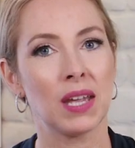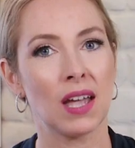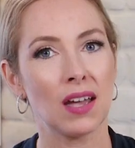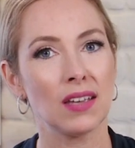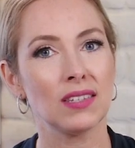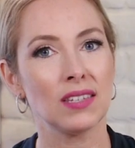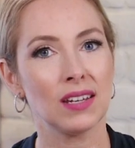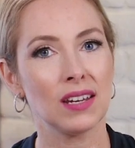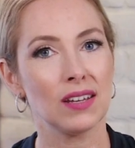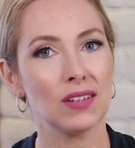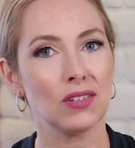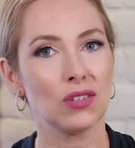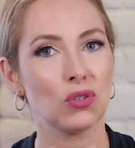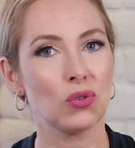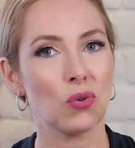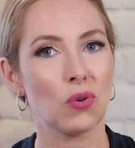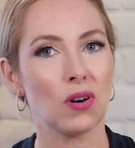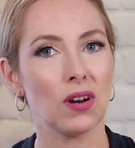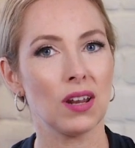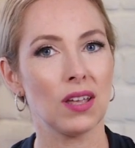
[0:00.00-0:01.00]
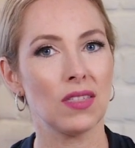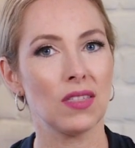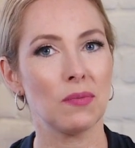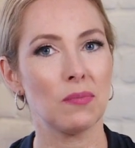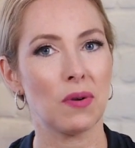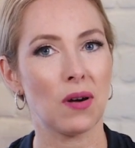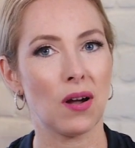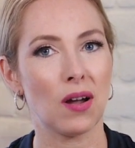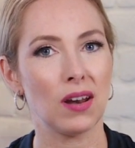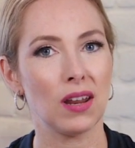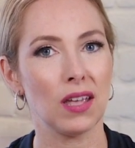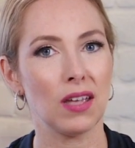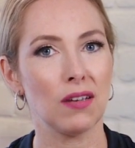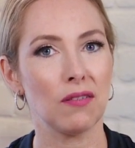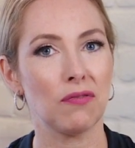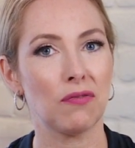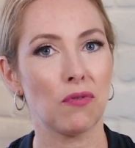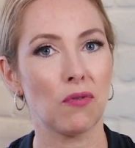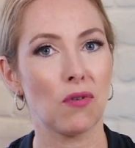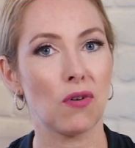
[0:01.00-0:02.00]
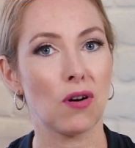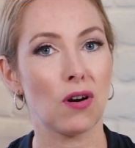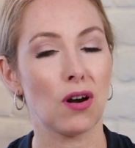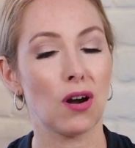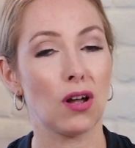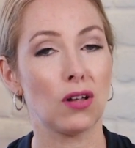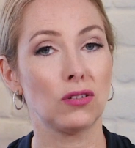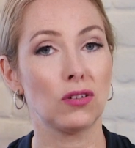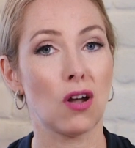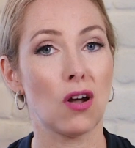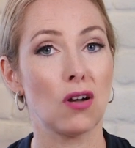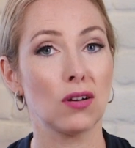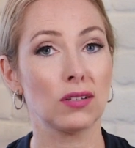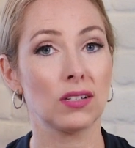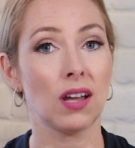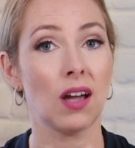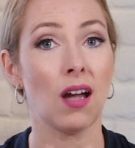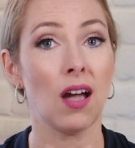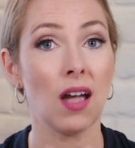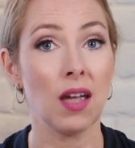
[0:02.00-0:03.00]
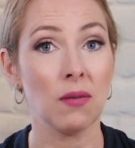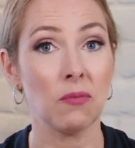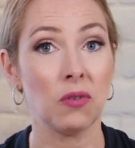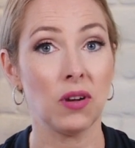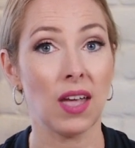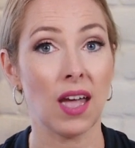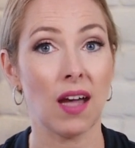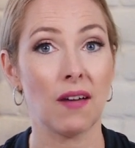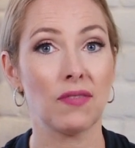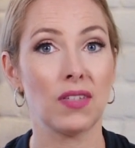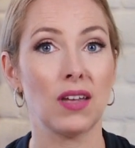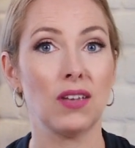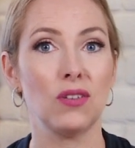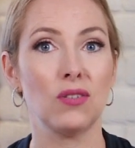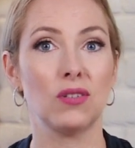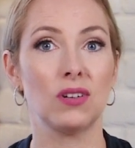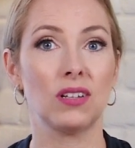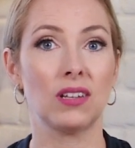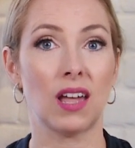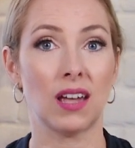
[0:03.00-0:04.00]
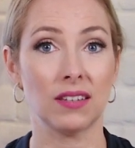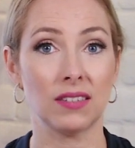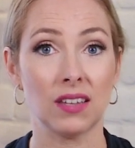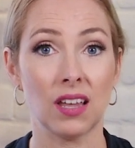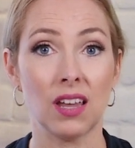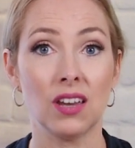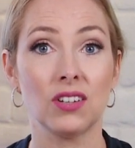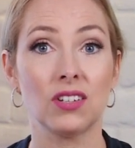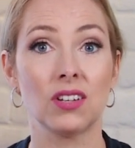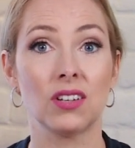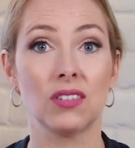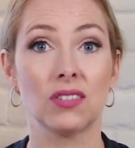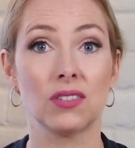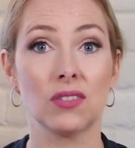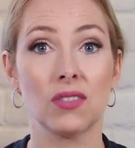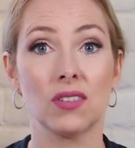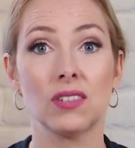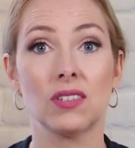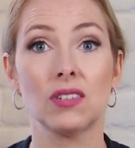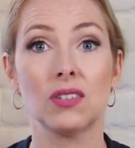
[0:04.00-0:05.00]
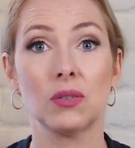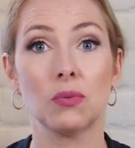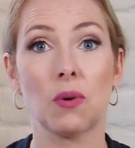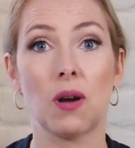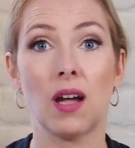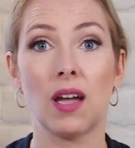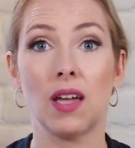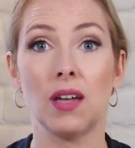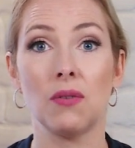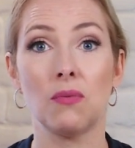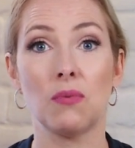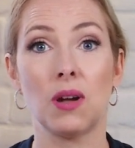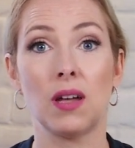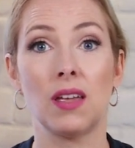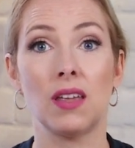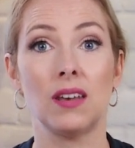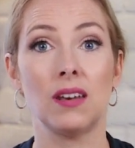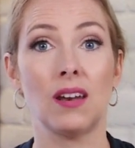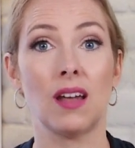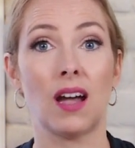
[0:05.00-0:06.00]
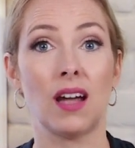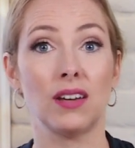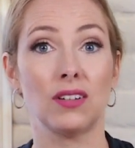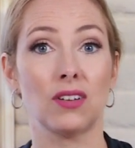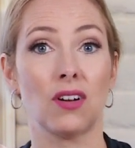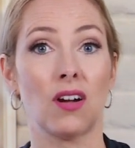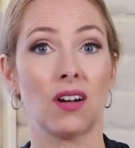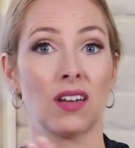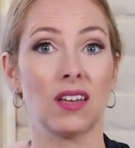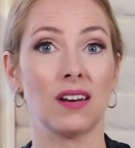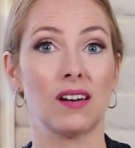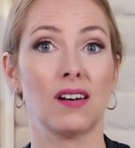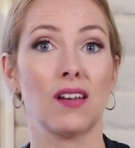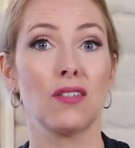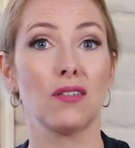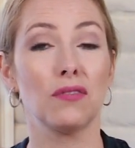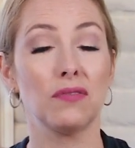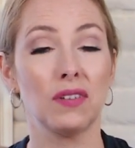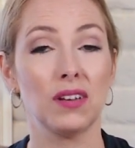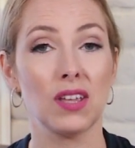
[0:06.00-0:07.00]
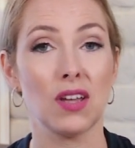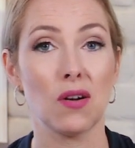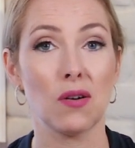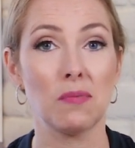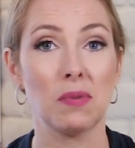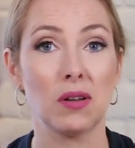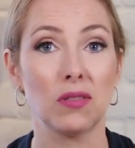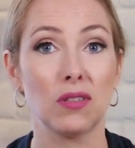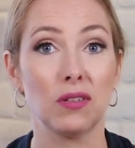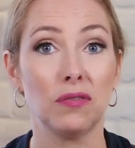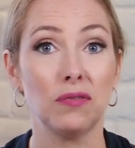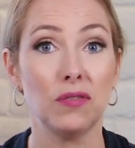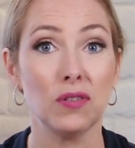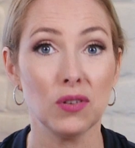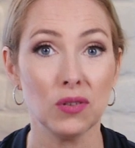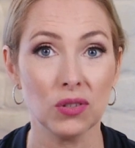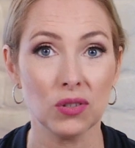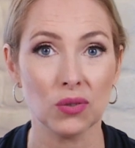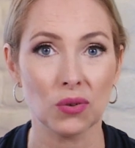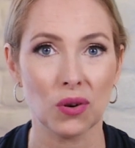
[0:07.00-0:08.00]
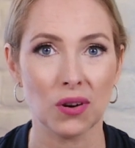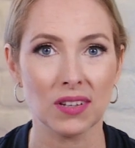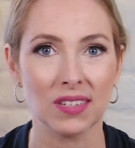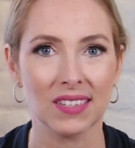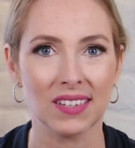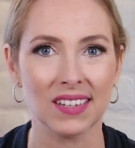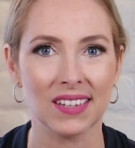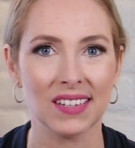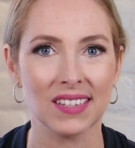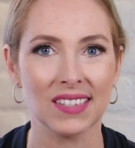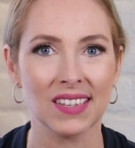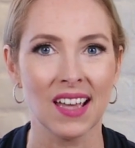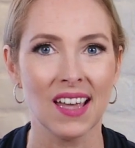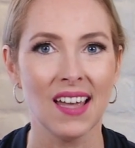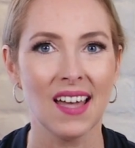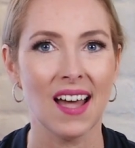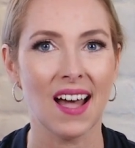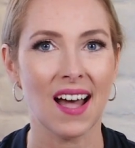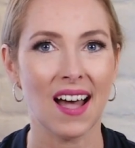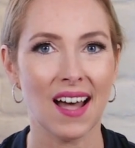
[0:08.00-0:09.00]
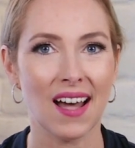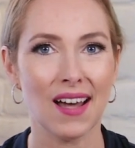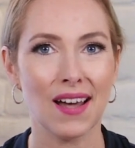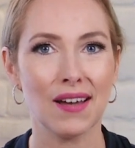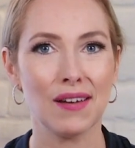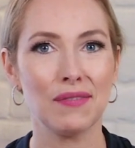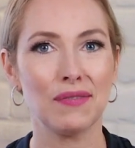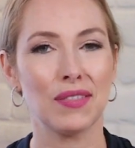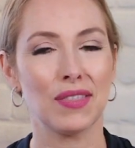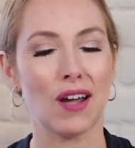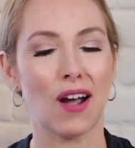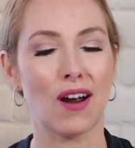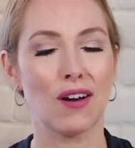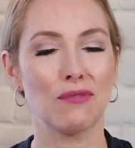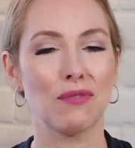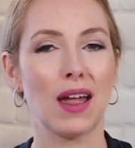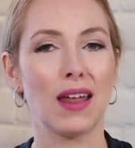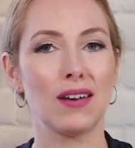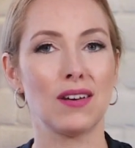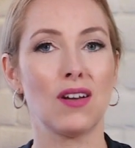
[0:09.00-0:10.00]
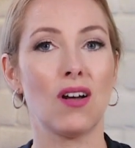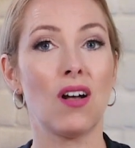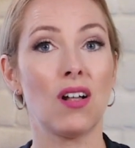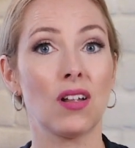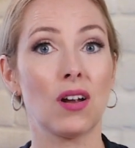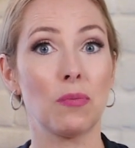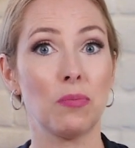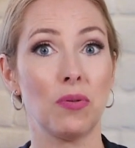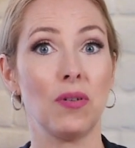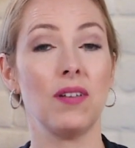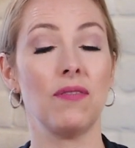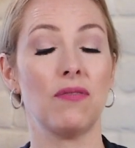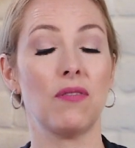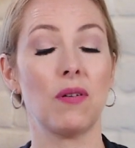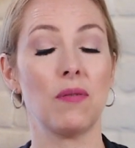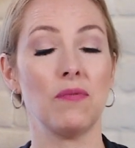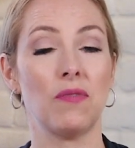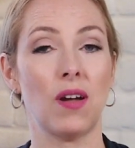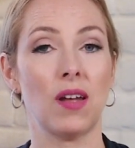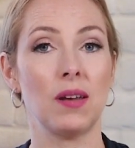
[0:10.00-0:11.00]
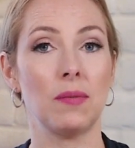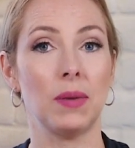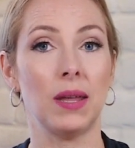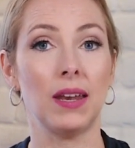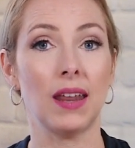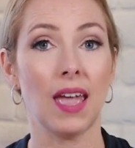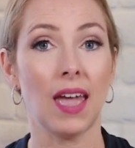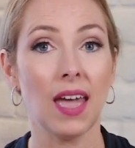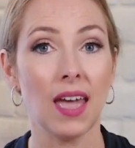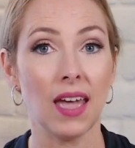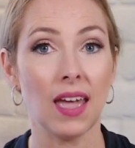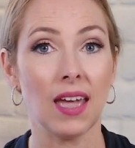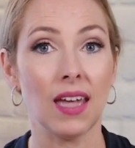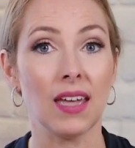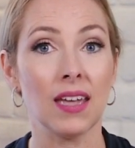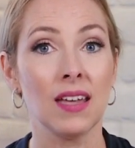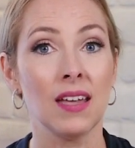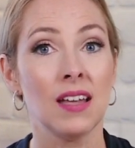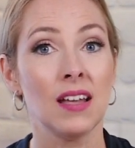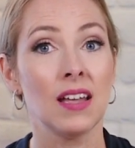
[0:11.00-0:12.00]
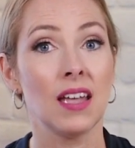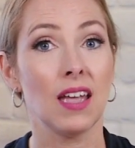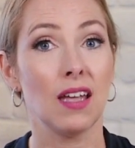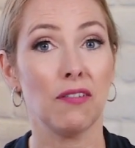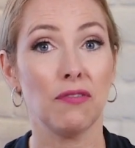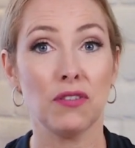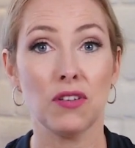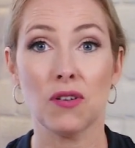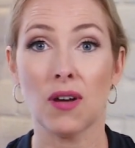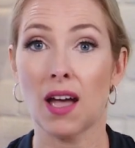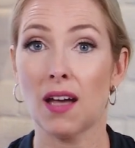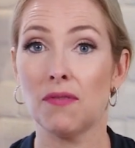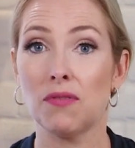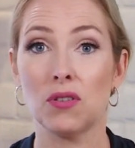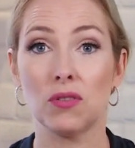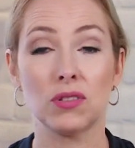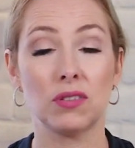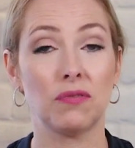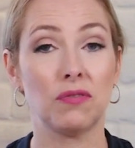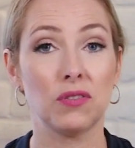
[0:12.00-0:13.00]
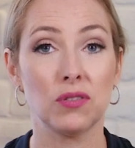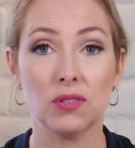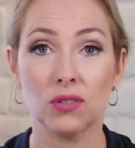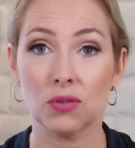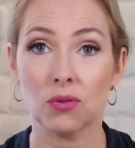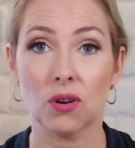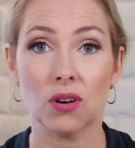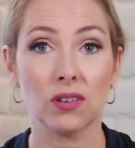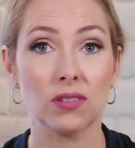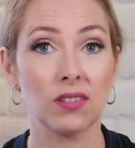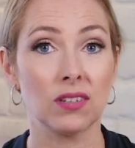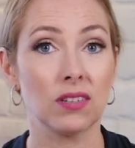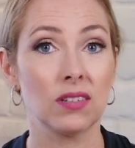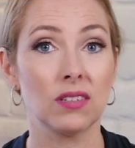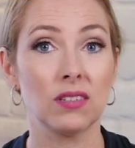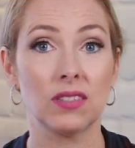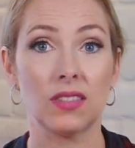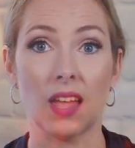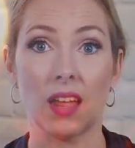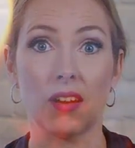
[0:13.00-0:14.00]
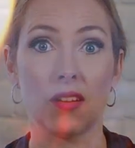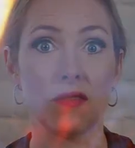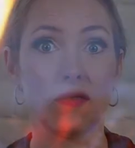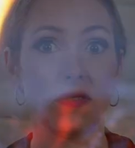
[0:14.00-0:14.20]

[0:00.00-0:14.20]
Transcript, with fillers: Because it is stored in the body for a long time, we have that utilization. So this is why when I talk in another video about the food sources of our retinol, our preformed vitamin A, if you have those food sources that